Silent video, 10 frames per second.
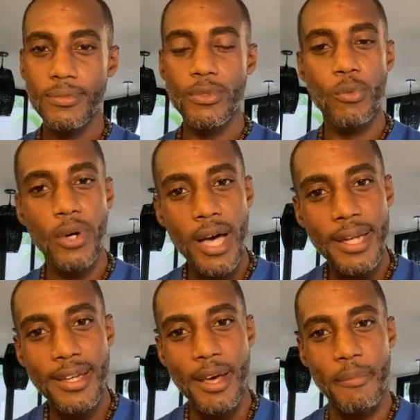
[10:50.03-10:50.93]
Well,
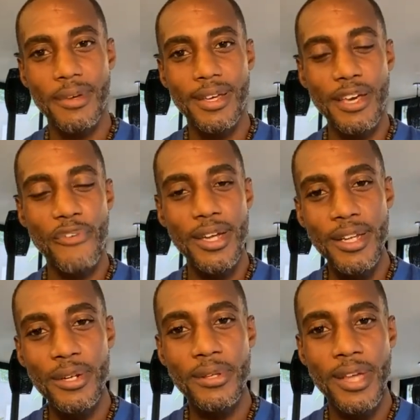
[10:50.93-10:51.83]
goddamn, if I
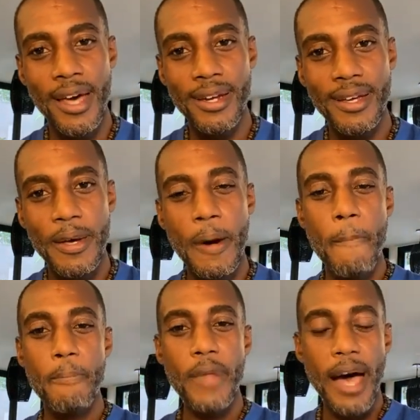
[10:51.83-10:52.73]
didn't do that,
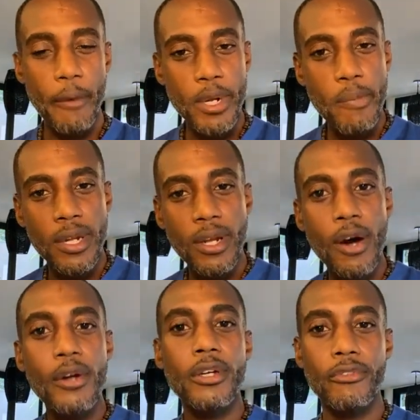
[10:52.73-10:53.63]
I would have been in
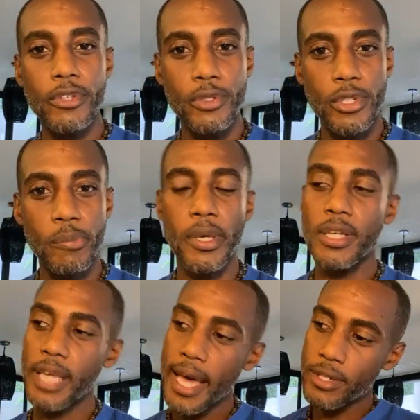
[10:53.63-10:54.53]
utter confusion, because
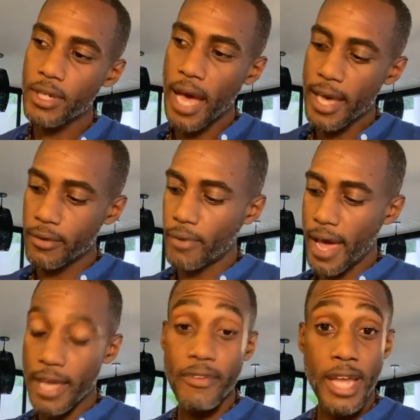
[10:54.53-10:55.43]

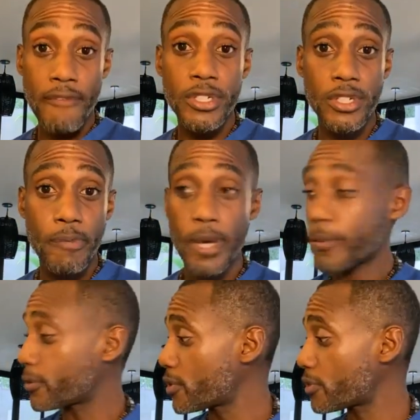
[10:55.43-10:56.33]
I even have a sheet of paper
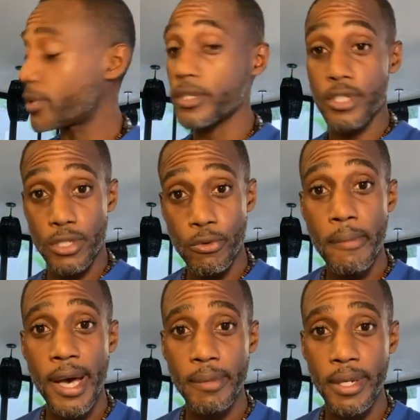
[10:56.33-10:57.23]
with me just to
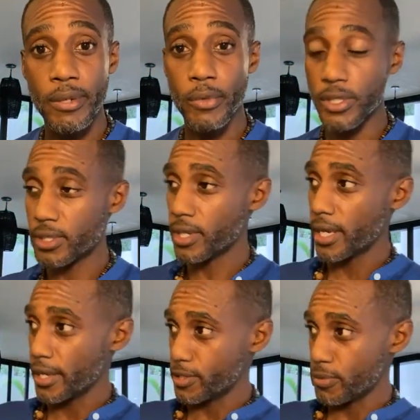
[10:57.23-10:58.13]
remind me, which
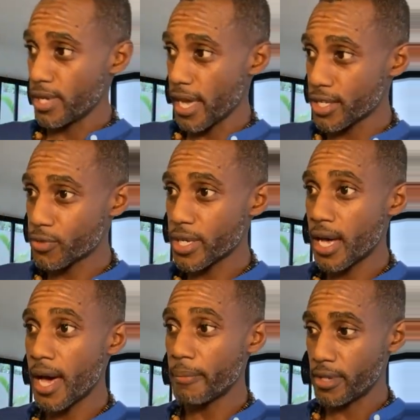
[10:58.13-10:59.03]
is me,
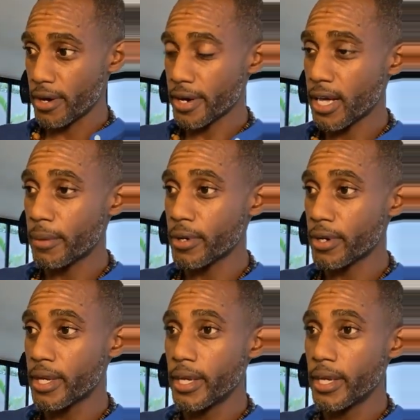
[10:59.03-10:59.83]
Ezra, Derek Albert,